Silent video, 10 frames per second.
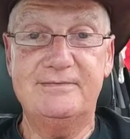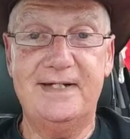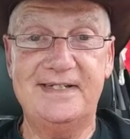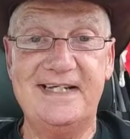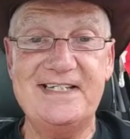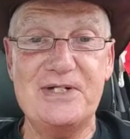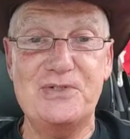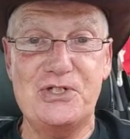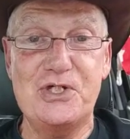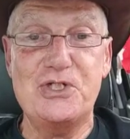Okay, so
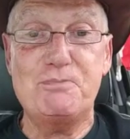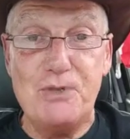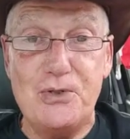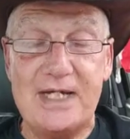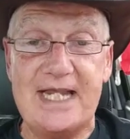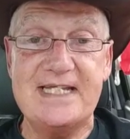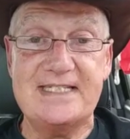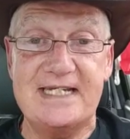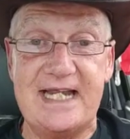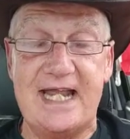it's a dispute
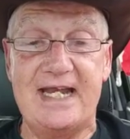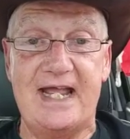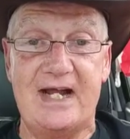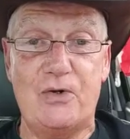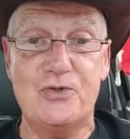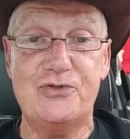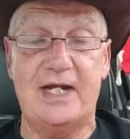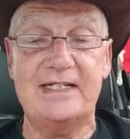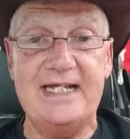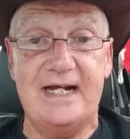against a
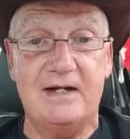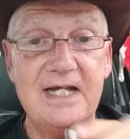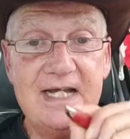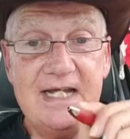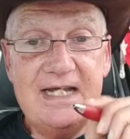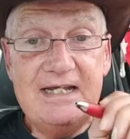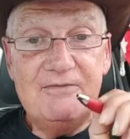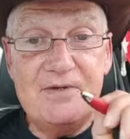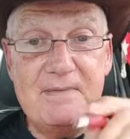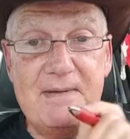contract. Now,
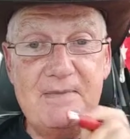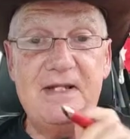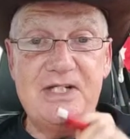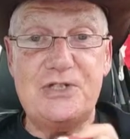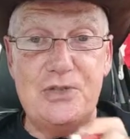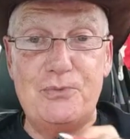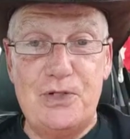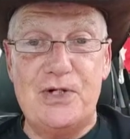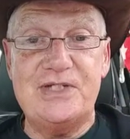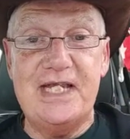remember these two
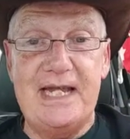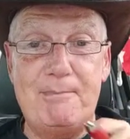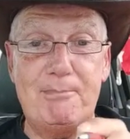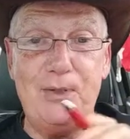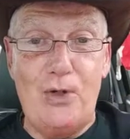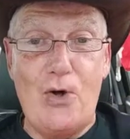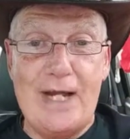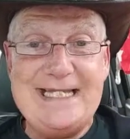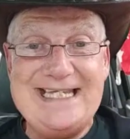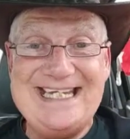words:
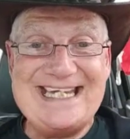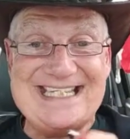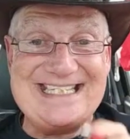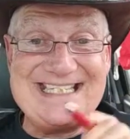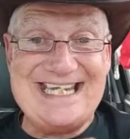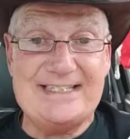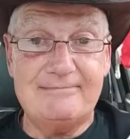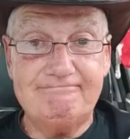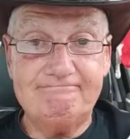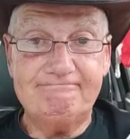implied
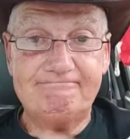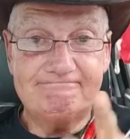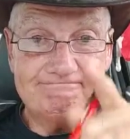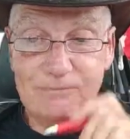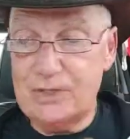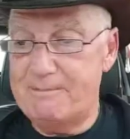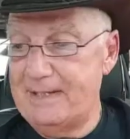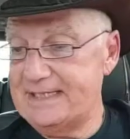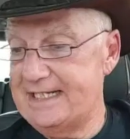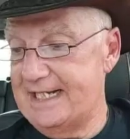consent. We'll come
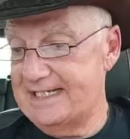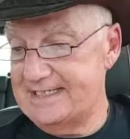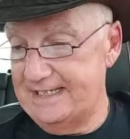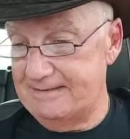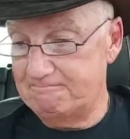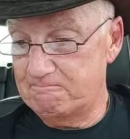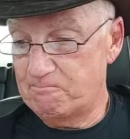back to that in a second.